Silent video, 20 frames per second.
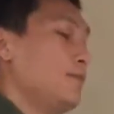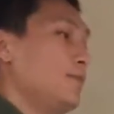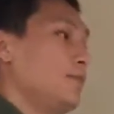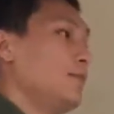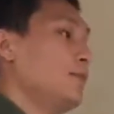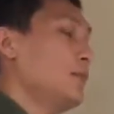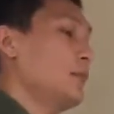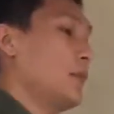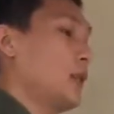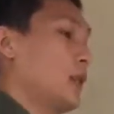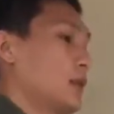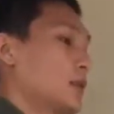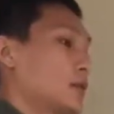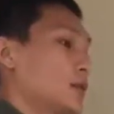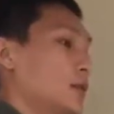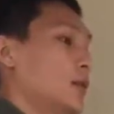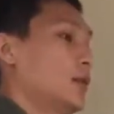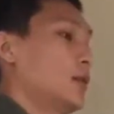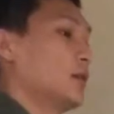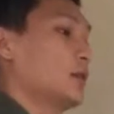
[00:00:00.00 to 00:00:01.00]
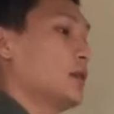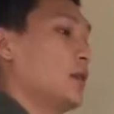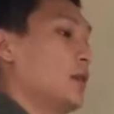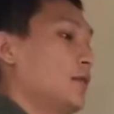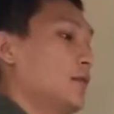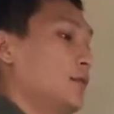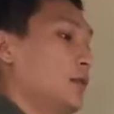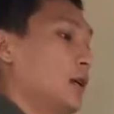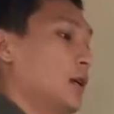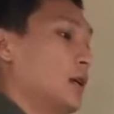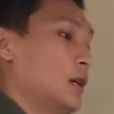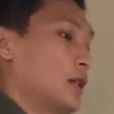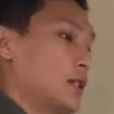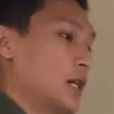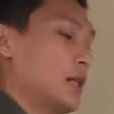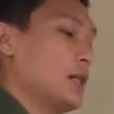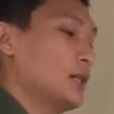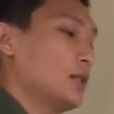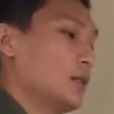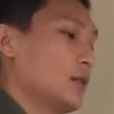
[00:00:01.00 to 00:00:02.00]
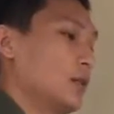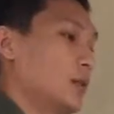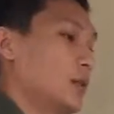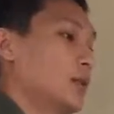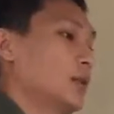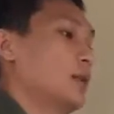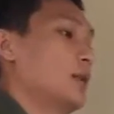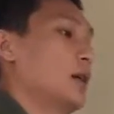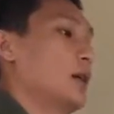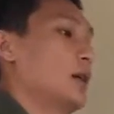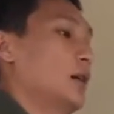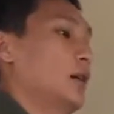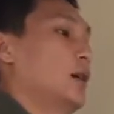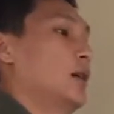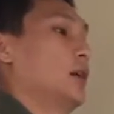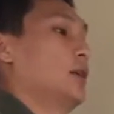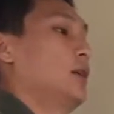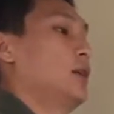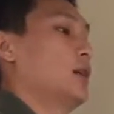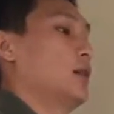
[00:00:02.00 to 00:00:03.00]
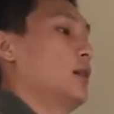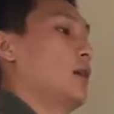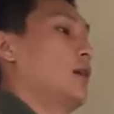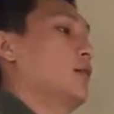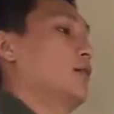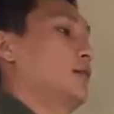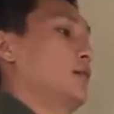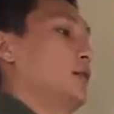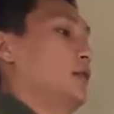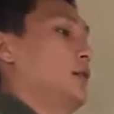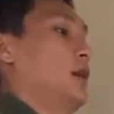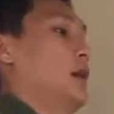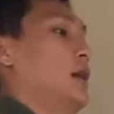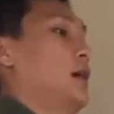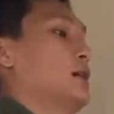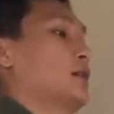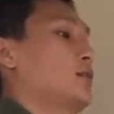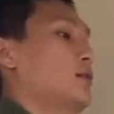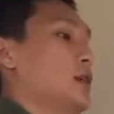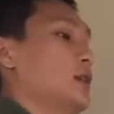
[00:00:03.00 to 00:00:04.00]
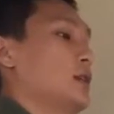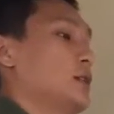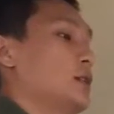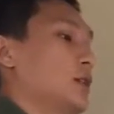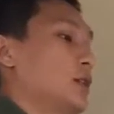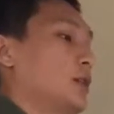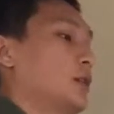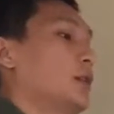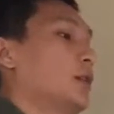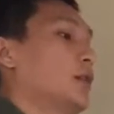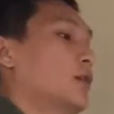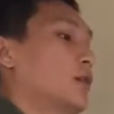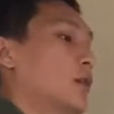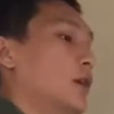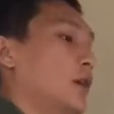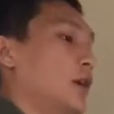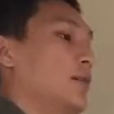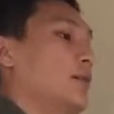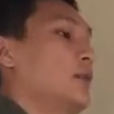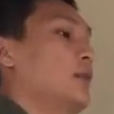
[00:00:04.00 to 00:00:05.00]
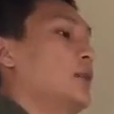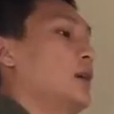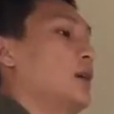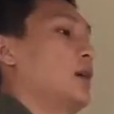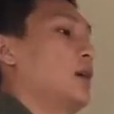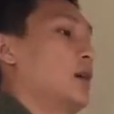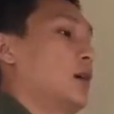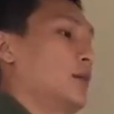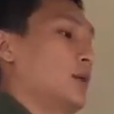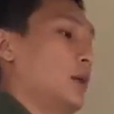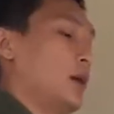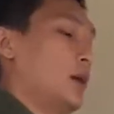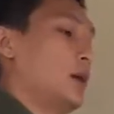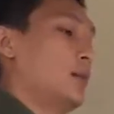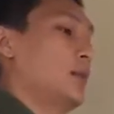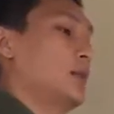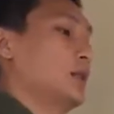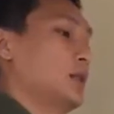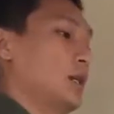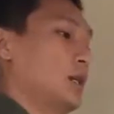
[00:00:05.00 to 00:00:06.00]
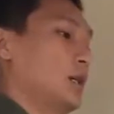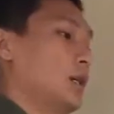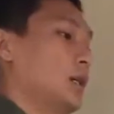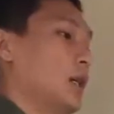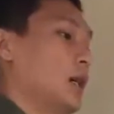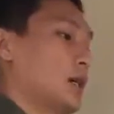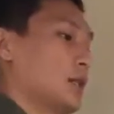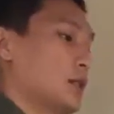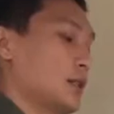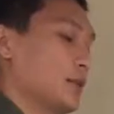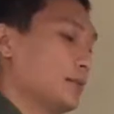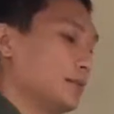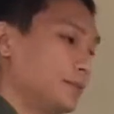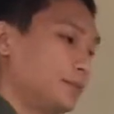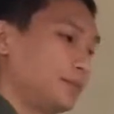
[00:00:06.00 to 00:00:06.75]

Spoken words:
Chinese students didn't often ask questions or giving their comments in class.